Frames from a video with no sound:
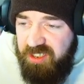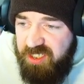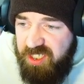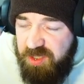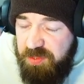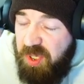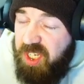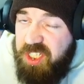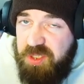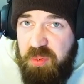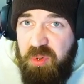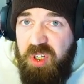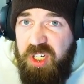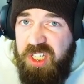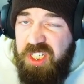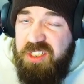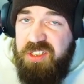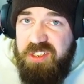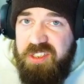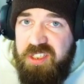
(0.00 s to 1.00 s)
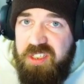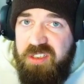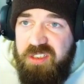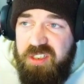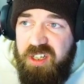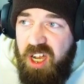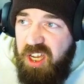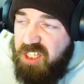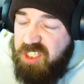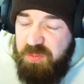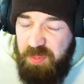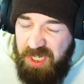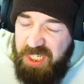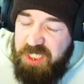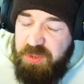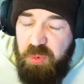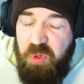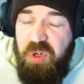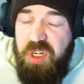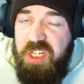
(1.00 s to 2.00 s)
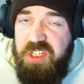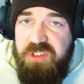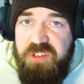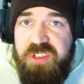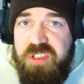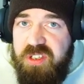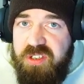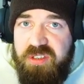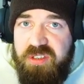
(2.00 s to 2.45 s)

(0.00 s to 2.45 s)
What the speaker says: Space Marines are Space Marines.